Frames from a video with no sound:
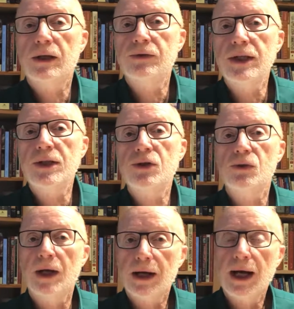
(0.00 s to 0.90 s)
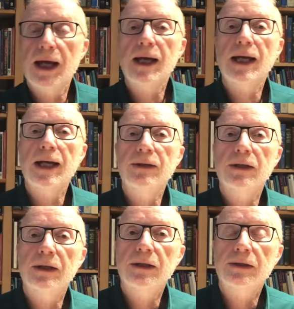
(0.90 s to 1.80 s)
Greece, to Achaia and
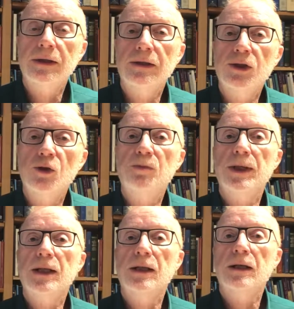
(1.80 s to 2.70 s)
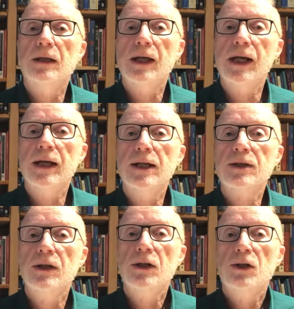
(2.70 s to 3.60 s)
the European
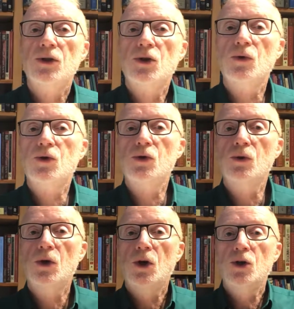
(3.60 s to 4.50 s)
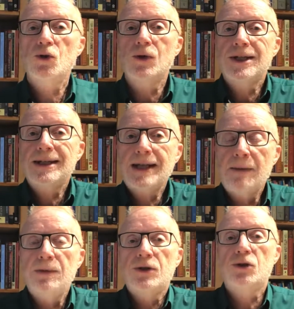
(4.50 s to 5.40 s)
areas. So to
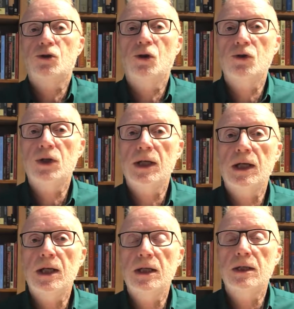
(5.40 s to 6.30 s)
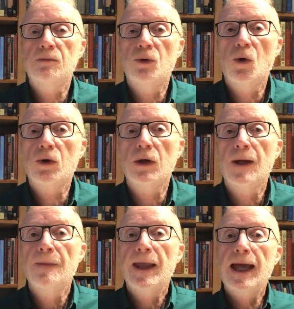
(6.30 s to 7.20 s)
establish a church is important.
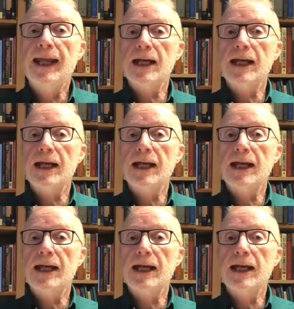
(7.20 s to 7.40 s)
And